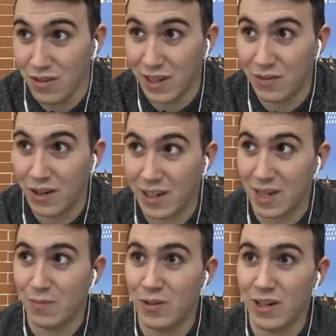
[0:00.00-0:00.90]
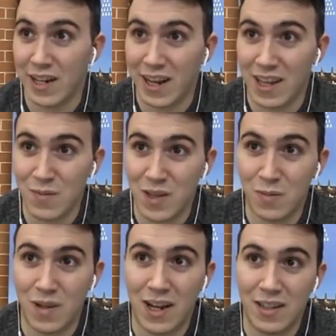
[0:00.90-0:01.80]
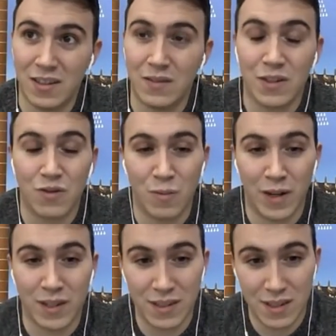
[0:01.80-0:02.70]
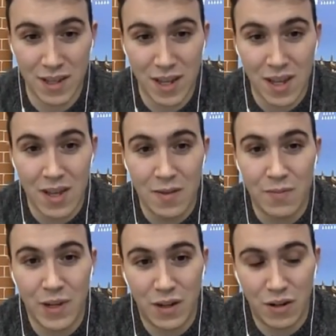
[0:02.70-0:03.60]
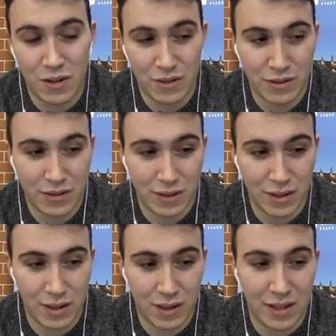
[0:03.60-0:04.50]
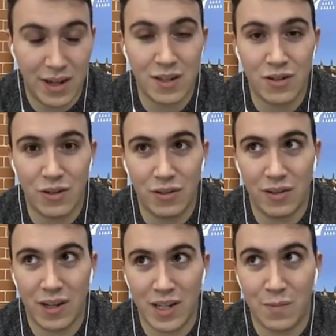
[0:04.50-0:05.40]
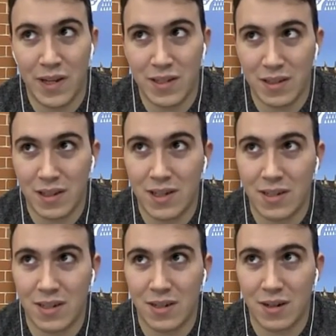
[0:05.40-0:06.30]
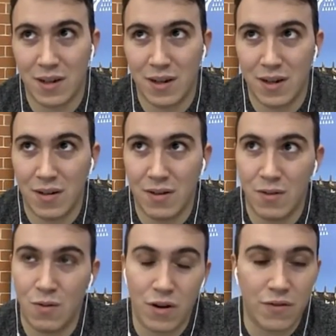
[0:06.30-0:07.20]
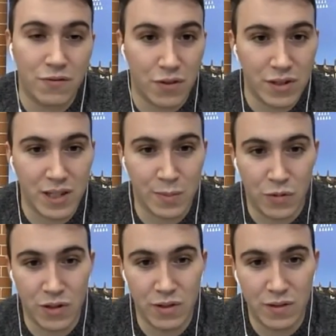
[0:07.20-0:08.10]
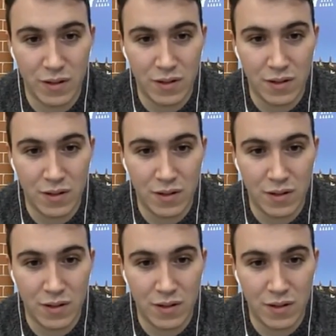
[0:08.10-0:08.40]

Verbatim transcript: that, for example, in academia, it's been a little bit traumatic, because there is not as much as workforce as possible.